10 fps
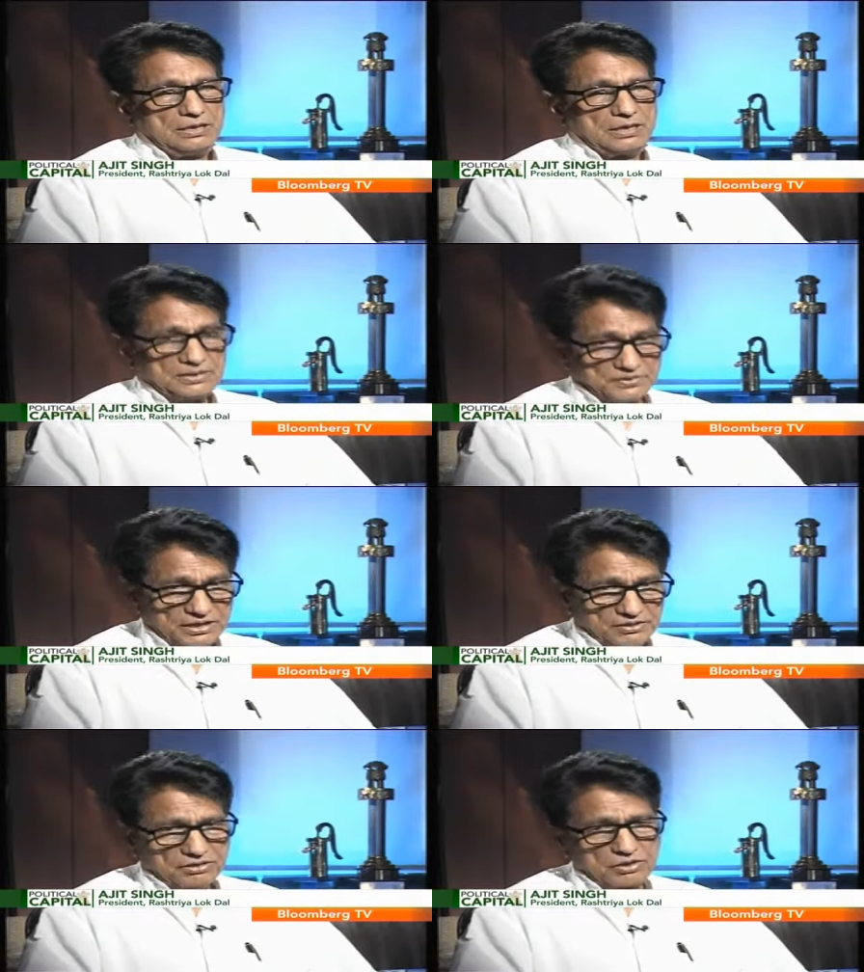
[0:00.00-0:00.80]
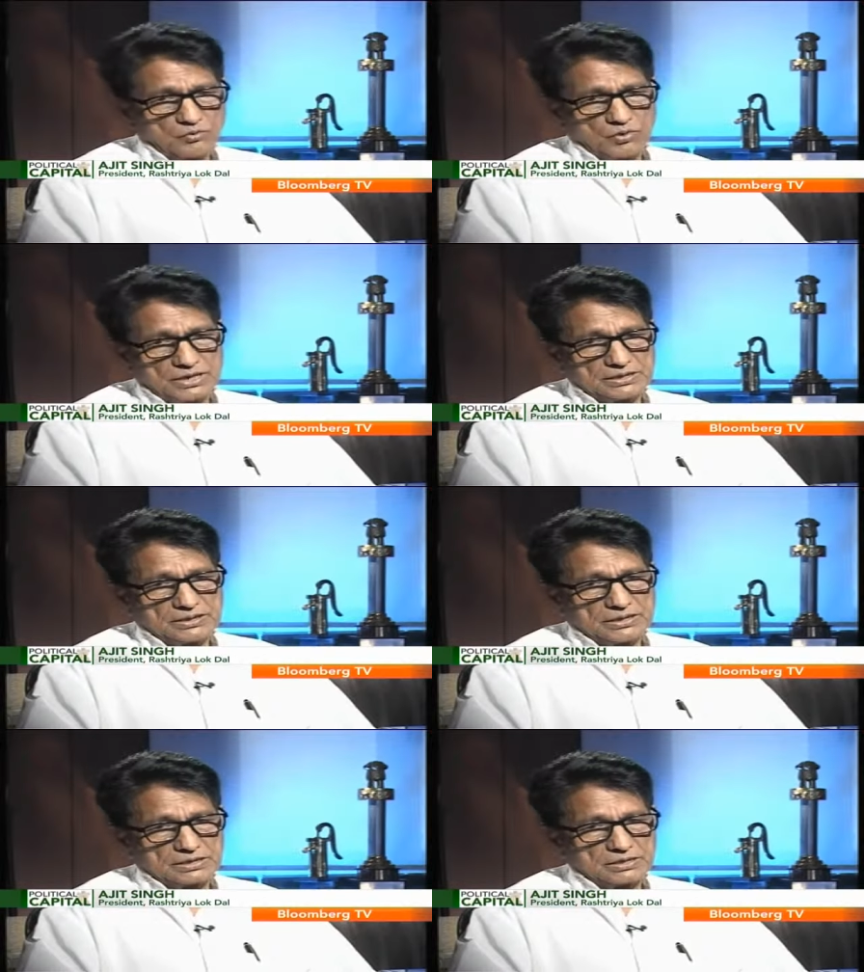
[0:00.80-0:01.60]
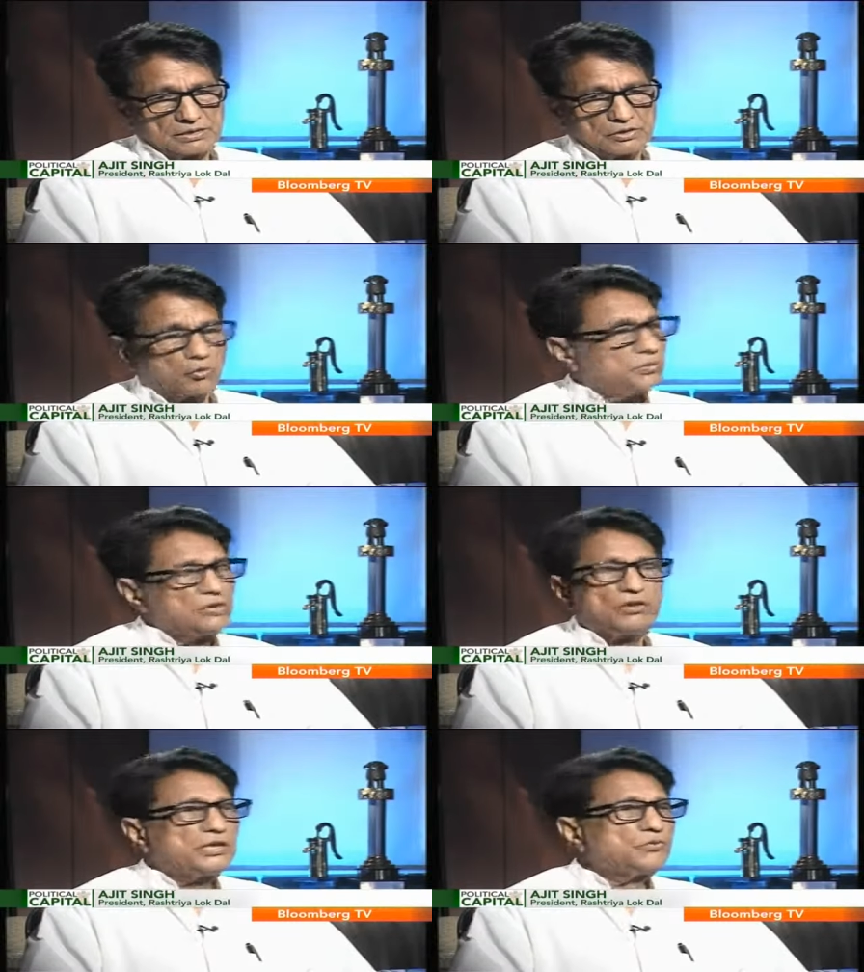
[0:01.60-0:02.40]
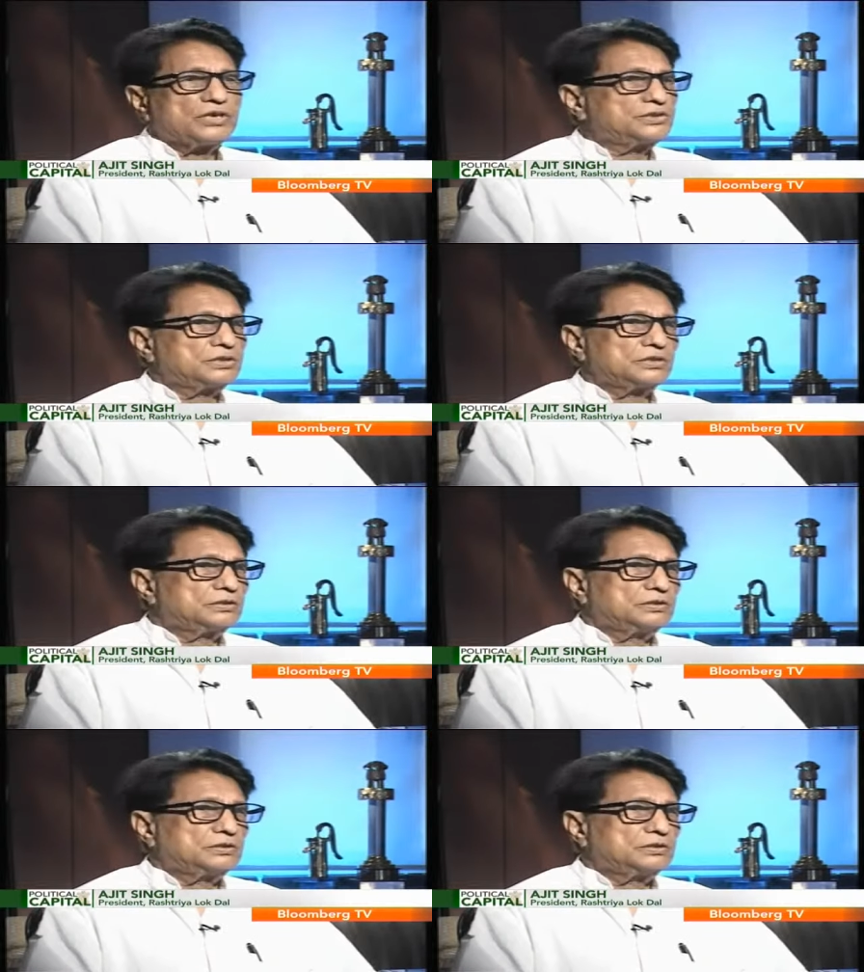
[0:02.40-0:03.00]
Consensus was that nobody will invest in